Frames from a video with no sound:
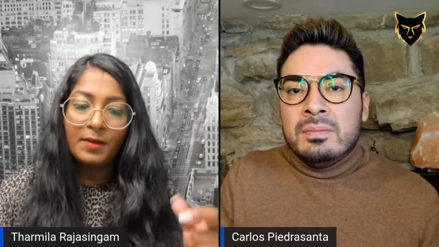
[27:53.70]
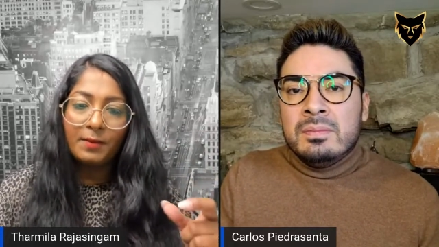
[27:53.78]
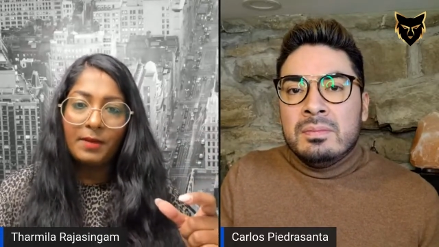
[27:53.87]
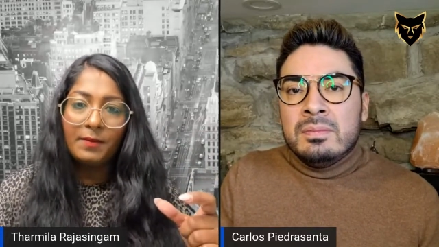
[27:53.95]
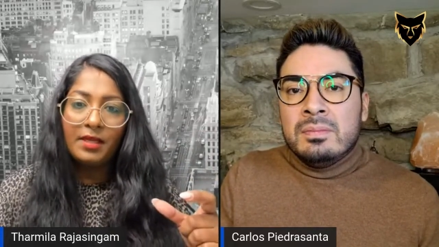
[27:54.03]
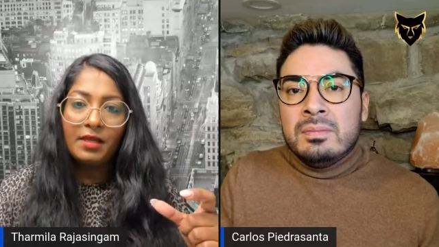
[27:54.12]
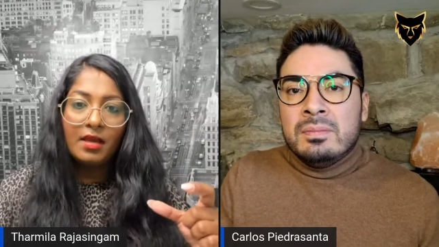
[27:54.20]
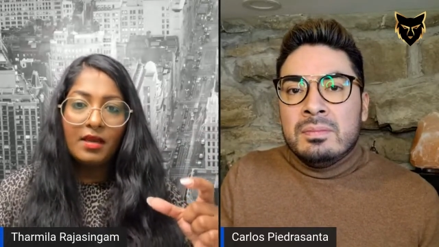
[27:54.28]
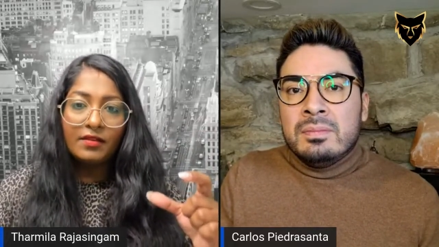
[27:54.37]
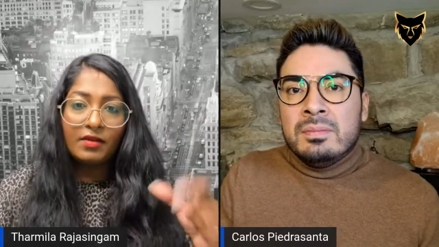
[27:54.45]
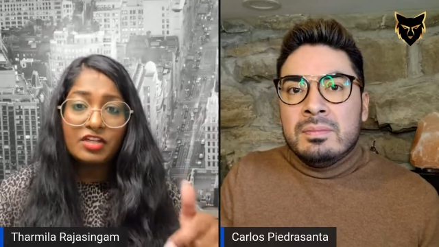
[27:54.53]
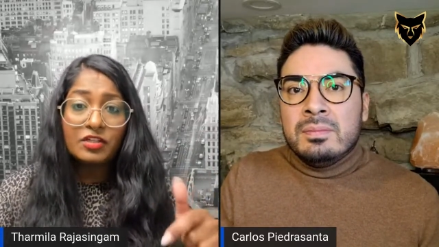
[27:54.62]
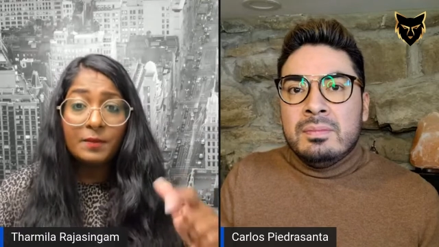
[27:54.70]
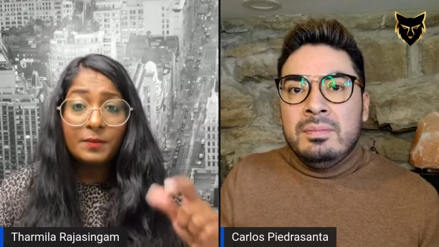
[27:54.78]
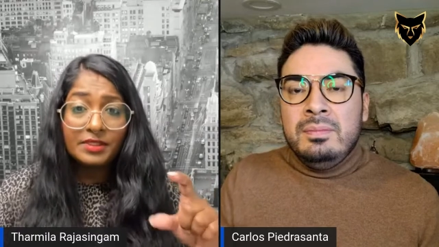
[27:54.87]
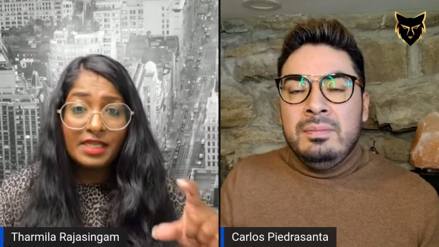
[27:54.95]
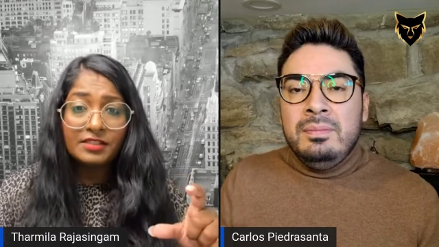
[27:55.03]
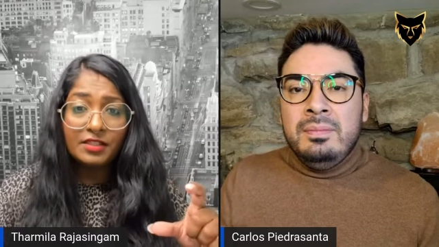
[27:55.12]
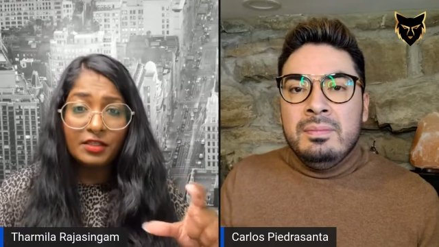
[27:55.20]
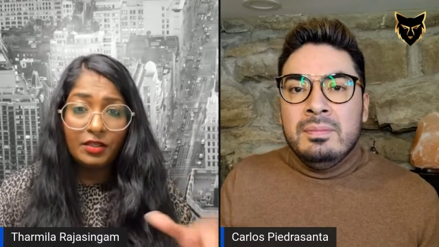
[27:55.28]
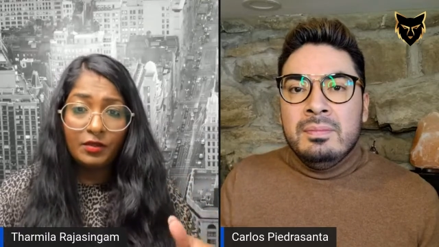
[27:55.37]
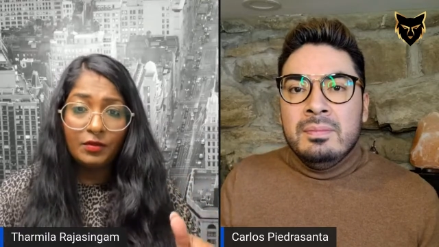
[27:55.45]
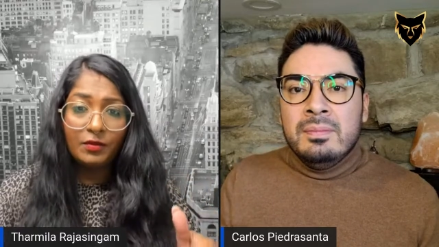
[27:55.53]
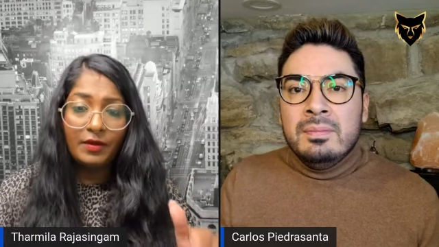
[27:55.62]
Speaker 1: but maybe they're actually protecting
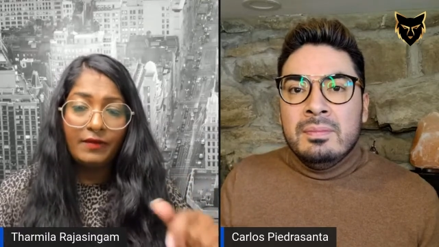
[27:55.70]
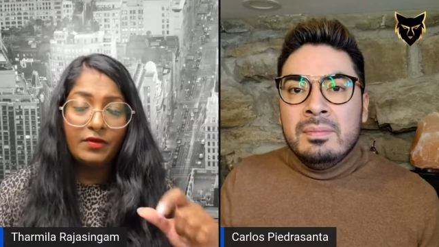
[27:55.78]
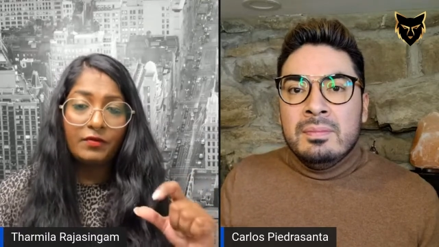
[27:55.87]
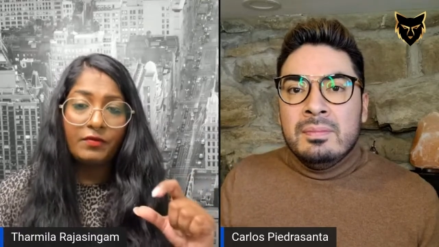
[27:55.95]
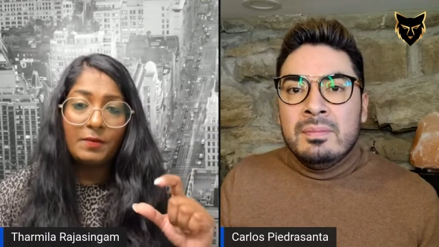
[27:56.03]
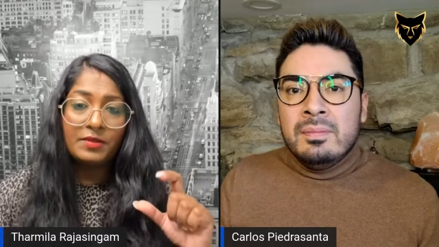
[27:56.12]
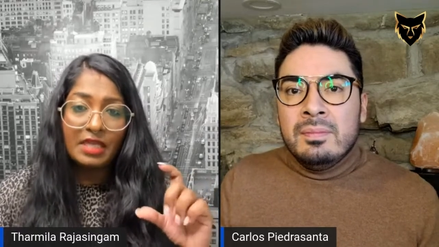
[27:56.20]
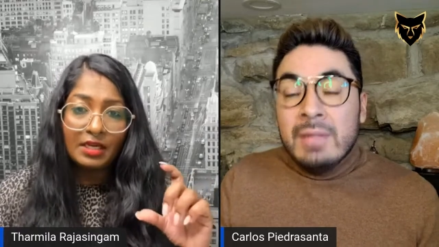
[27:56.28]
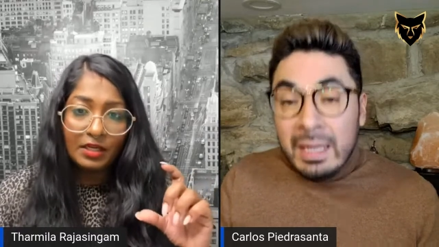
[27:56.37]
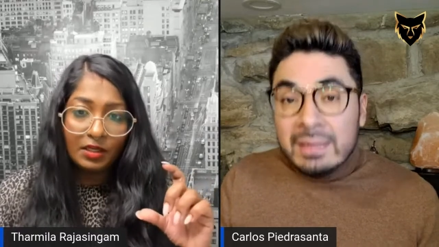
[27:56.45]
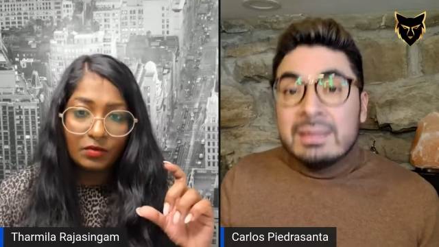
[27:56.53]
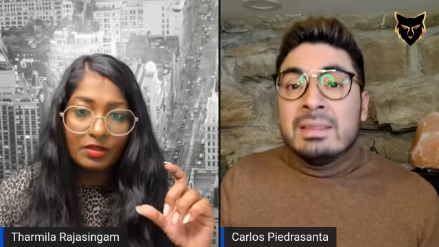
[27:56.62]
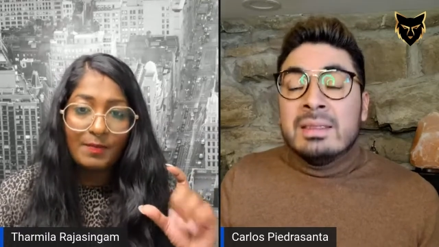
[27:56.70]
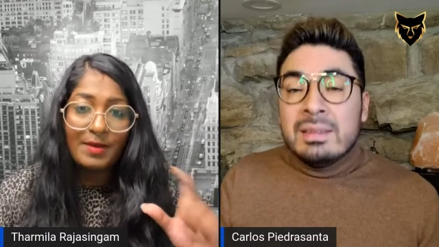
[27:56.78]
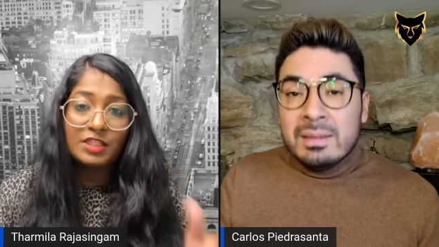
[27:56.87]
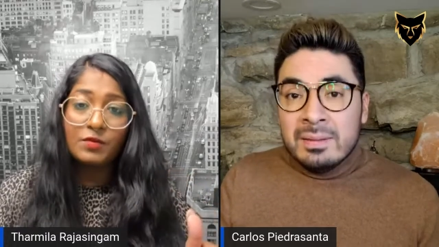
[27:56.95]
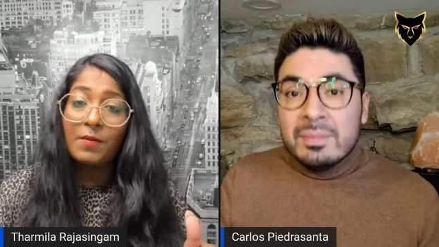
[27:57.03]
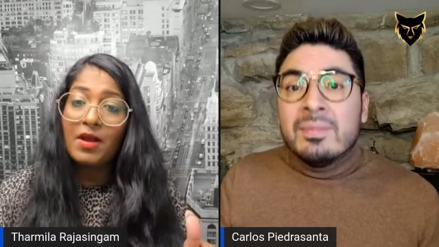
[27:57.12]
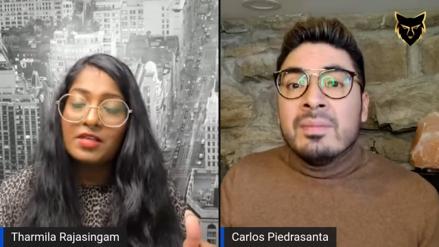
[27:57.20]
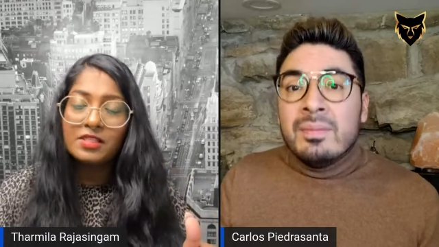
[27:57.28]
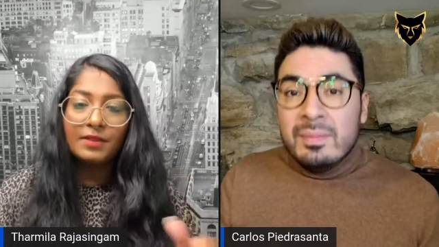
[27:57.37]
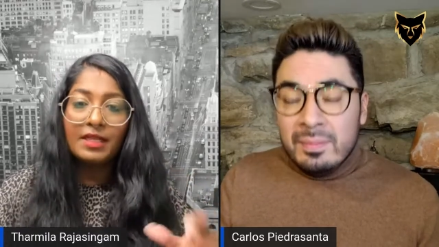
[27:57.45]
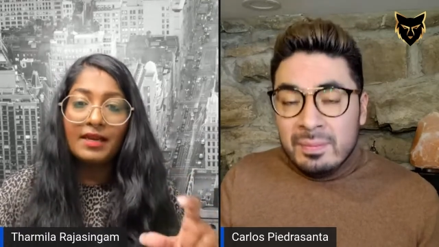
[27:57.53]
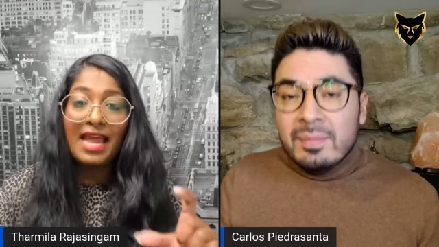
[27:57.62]
you and they're representing yes. you in the best way
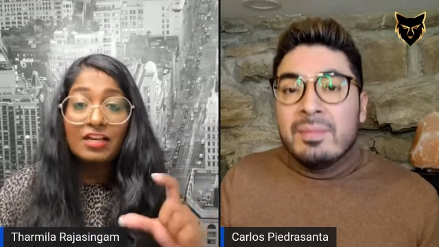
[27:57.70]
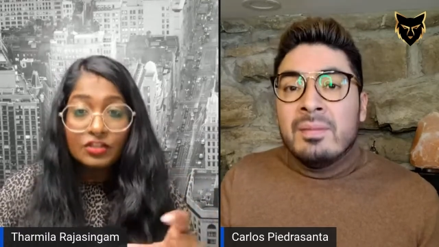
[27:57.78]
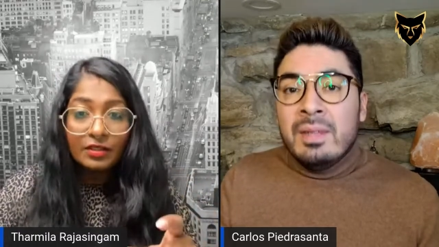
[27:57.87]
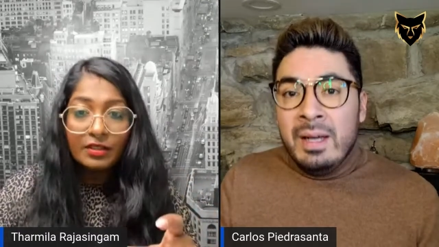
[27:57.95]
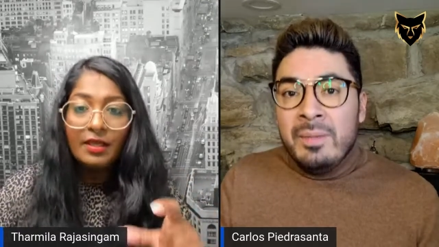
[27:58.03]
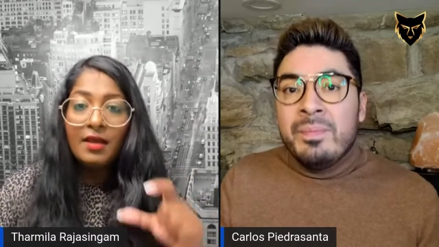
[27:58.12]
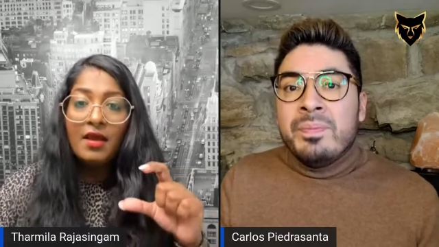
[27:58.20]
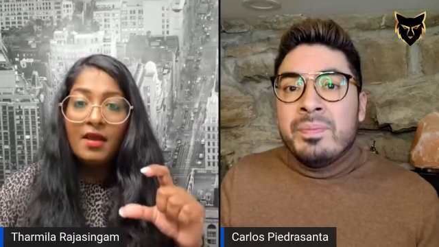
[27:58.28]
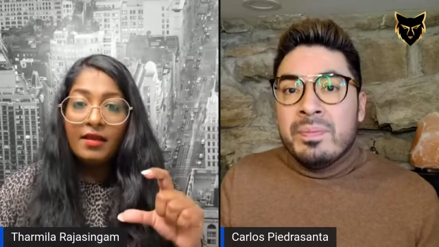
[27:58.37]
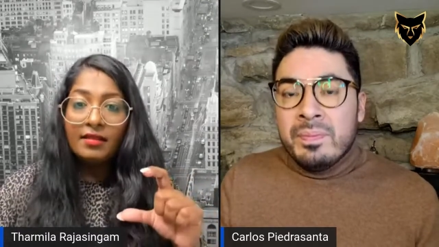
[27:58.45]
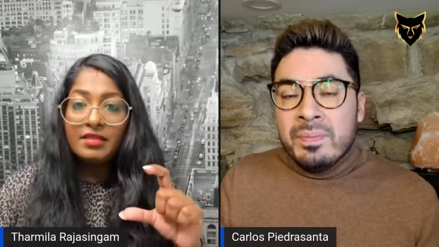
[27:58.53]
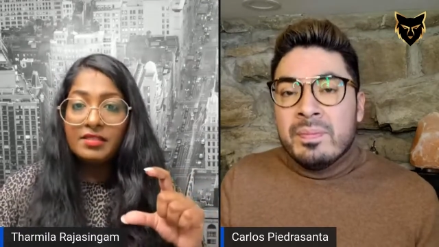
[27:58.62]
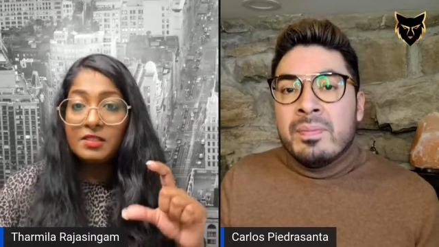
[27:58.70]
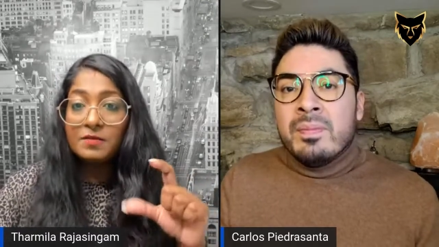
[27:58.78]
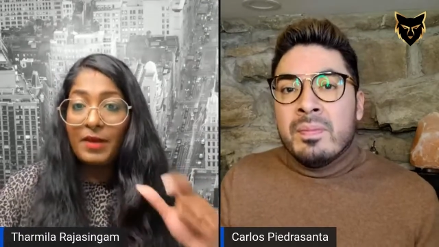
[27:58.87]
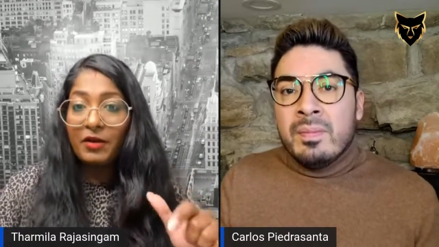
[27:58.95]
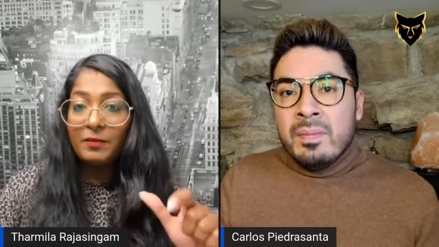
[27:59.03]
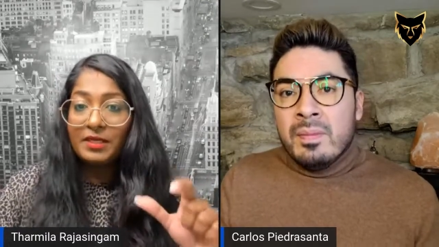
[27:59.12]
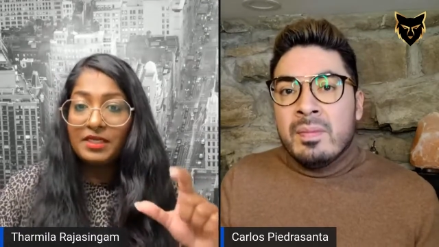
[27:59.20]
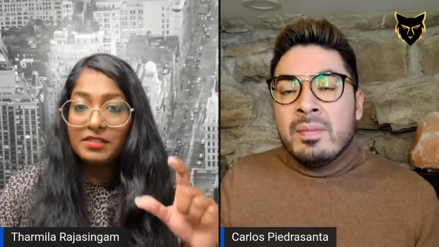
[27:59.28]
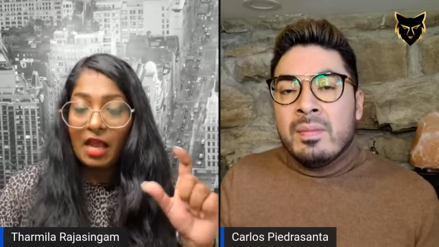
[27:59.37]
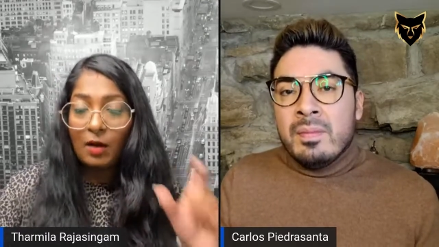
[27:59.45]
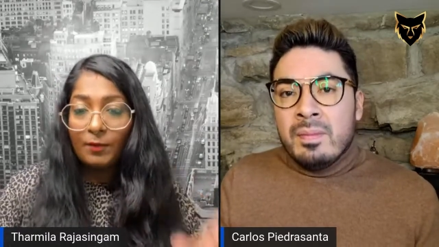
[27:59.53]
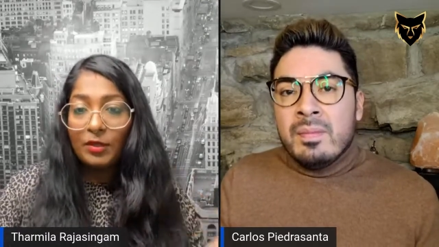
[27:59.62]
possible and actually yeah this is better because
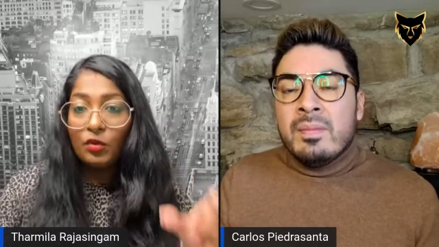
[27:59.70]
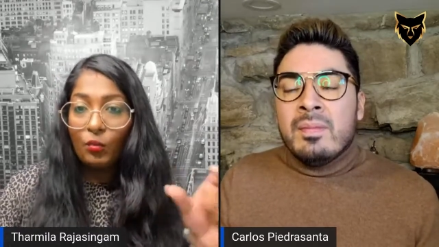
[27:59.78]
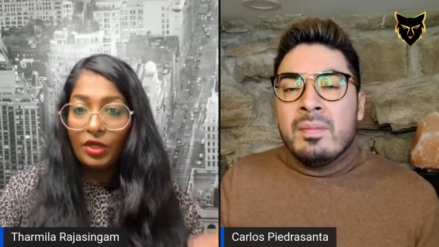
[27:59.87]
they're helping you